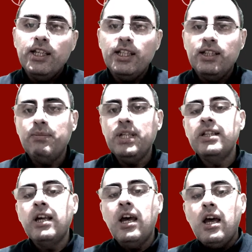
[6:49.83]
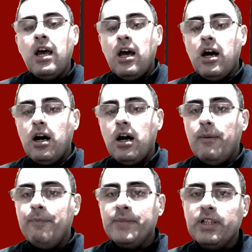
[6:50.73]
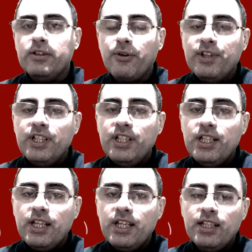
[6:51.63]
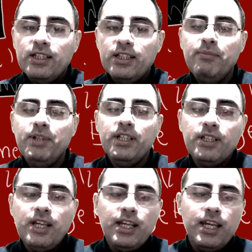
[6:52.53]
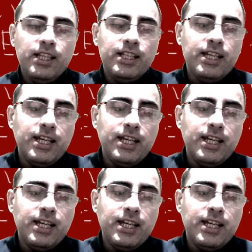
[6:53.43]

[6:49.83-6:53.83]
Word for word: It means drowsiness and sleepiness again.